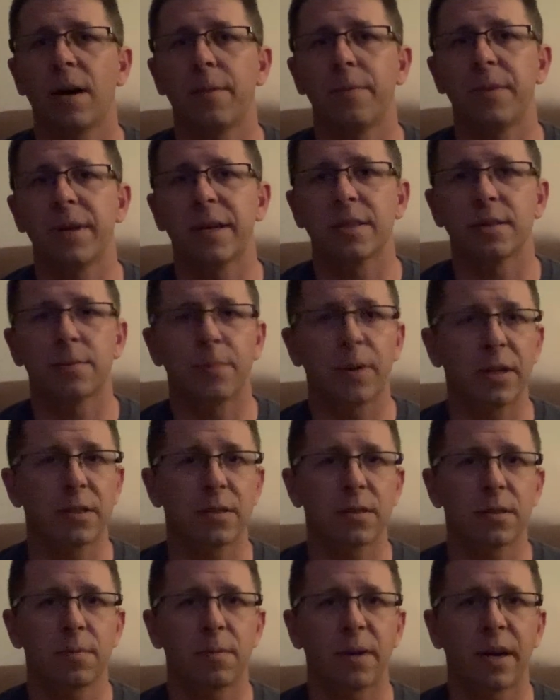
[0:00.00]
I'm not
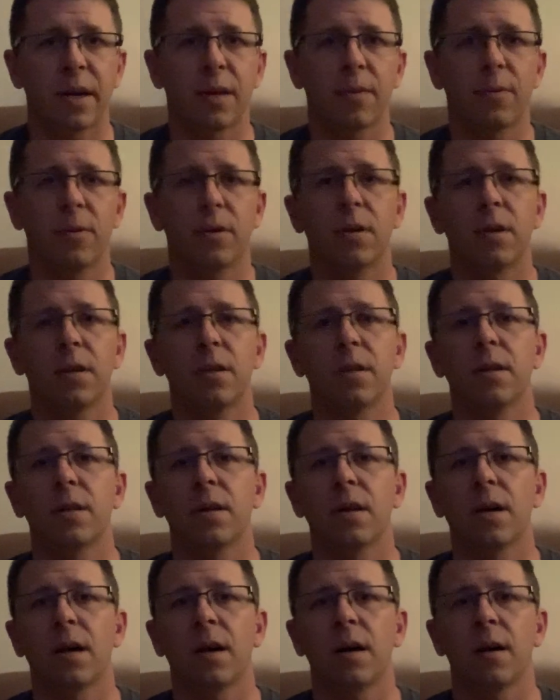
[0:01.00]
sponsored by anyone.
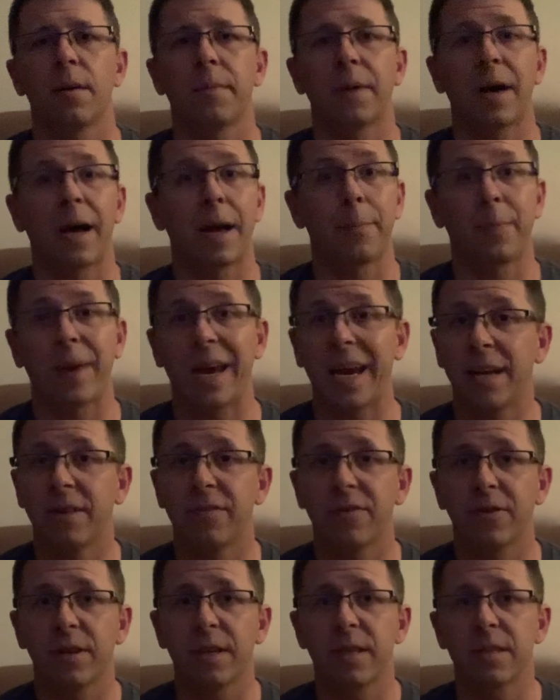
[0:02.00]
I paid
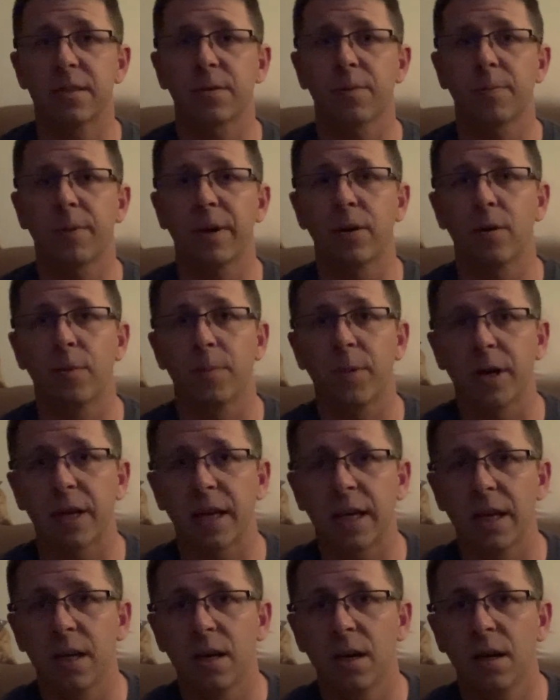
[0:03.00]
for these with my own
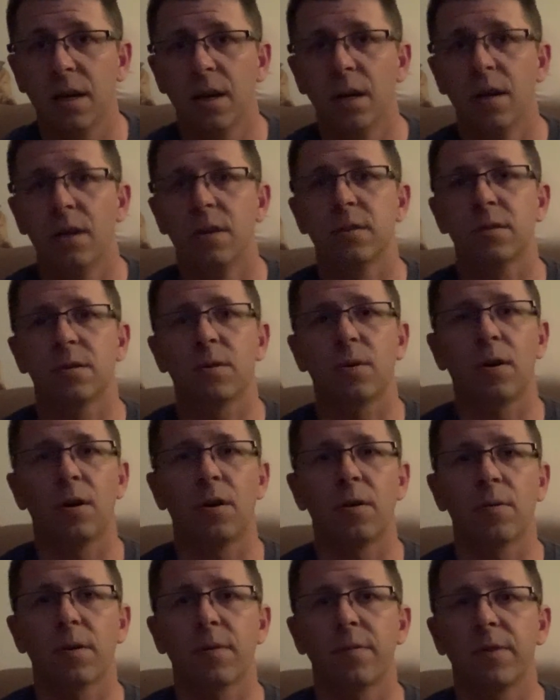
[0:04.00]
money. So
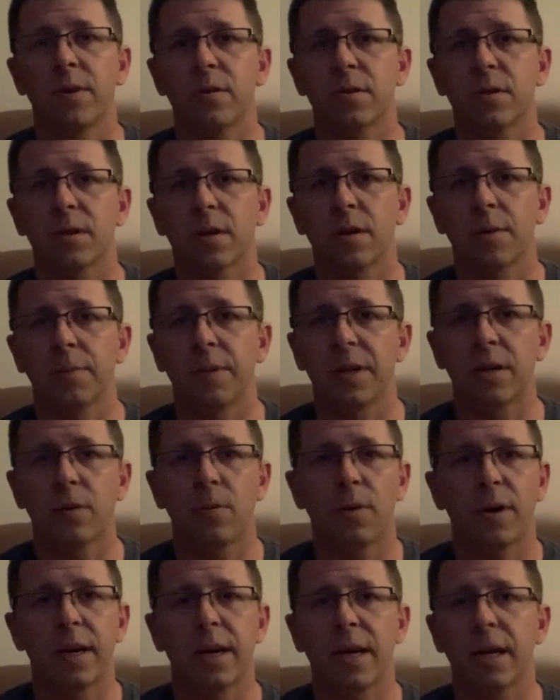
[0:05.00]
all reviews are gonna be
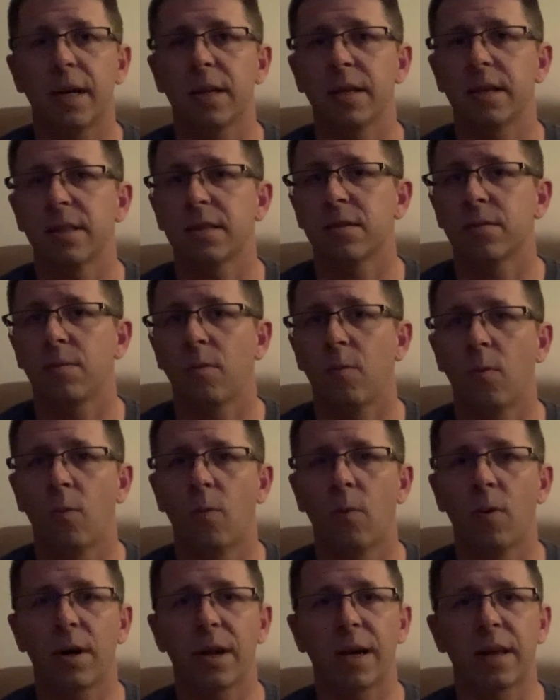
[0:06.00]
quite honest,
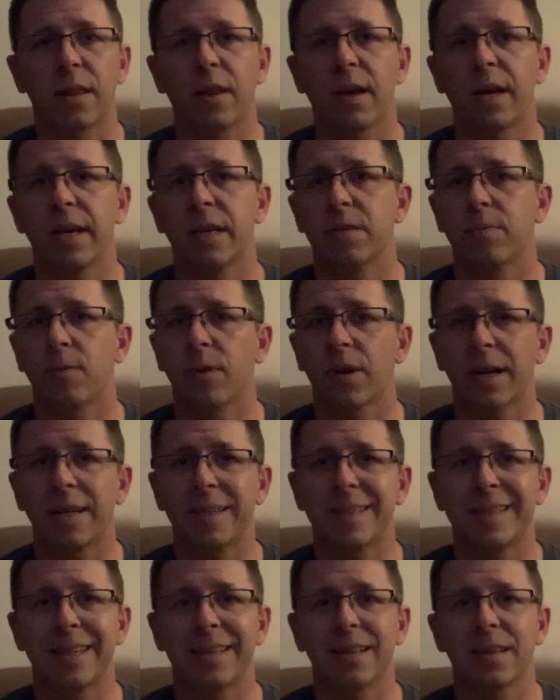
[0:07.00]
what I liked, what I
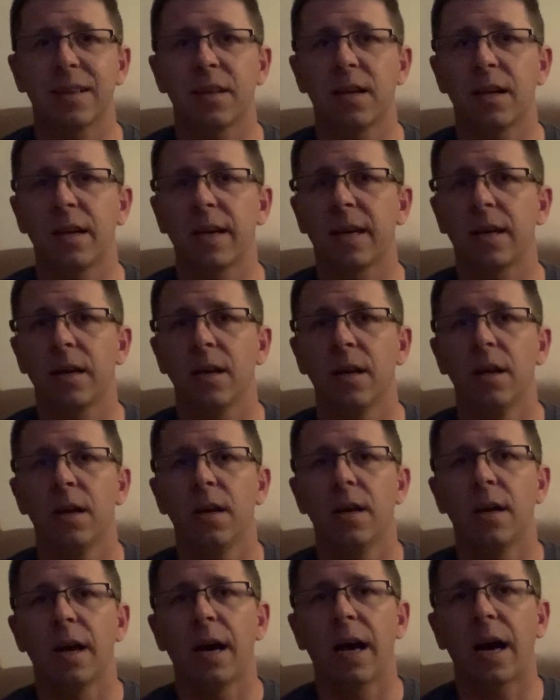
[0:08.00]
didn't like,
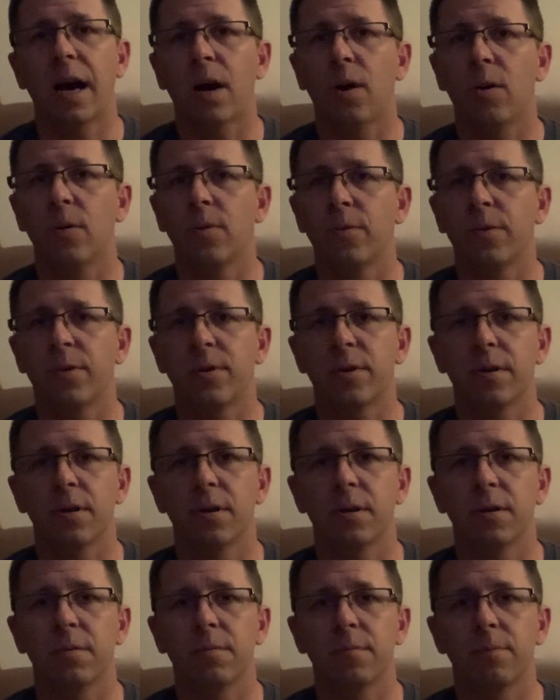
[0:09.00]
how
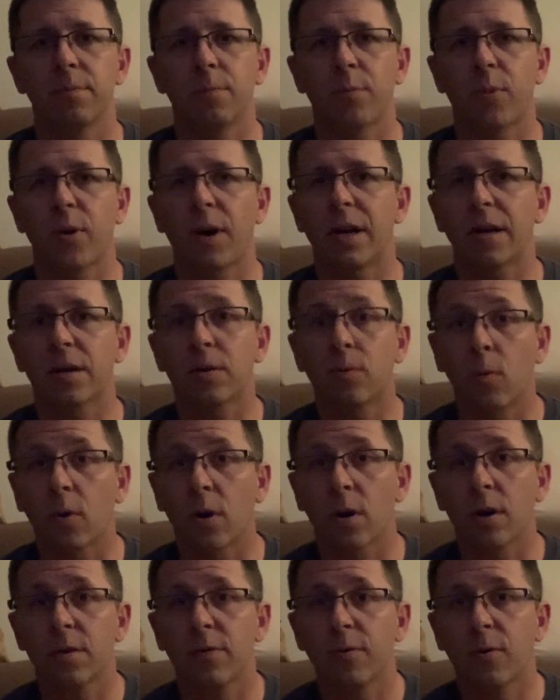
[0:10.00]
the product
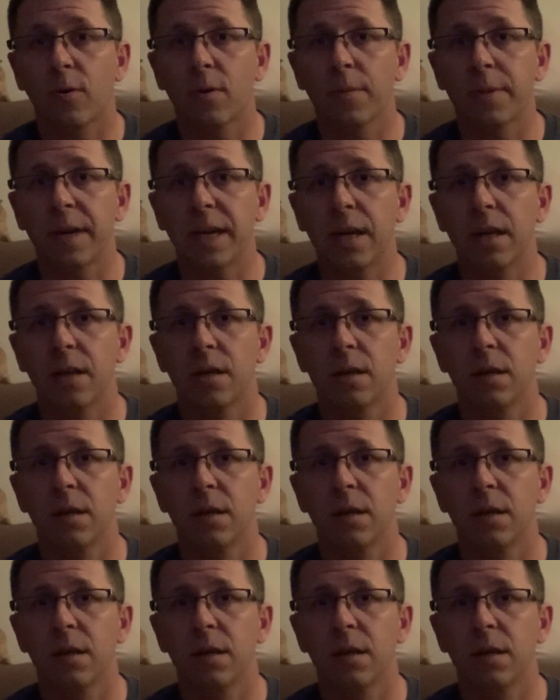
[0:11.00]
worked for me.